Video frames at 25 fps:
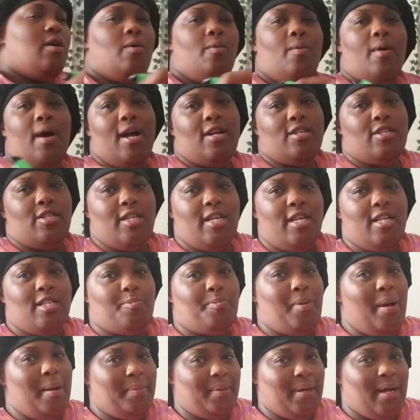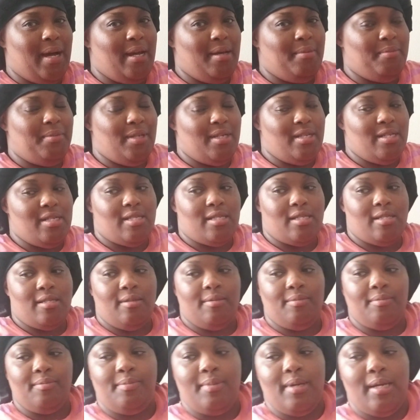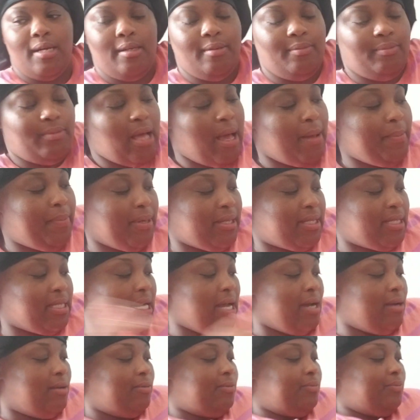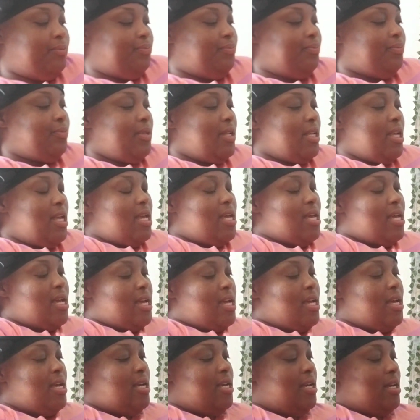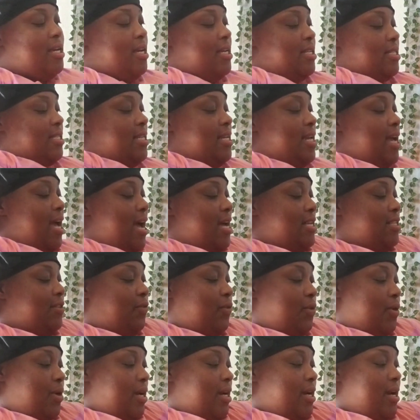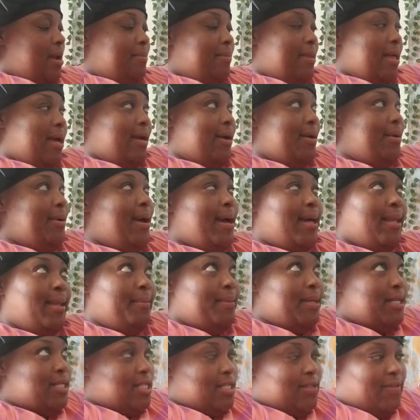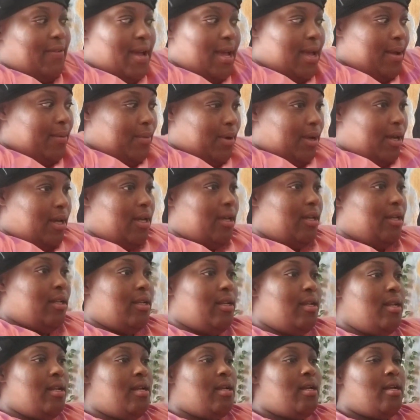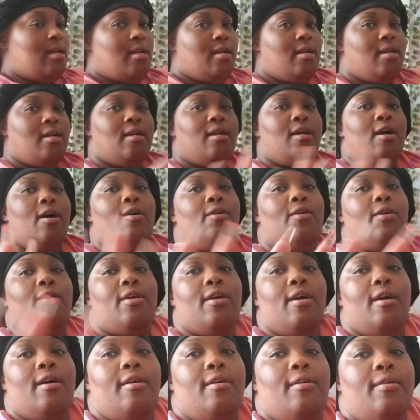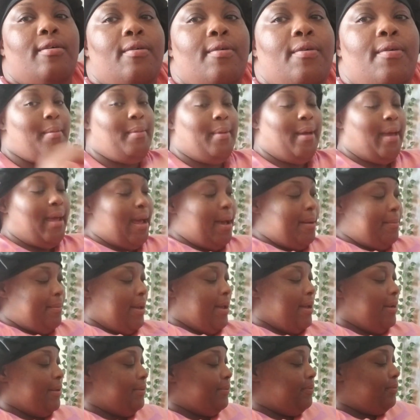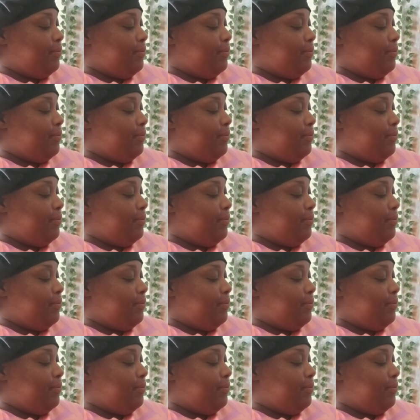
Well, actually, his papa got him this, but I picked it out because he asked for it and I'm like, okay, let me just find one. Hold on, y'all. I'm back. I'm back.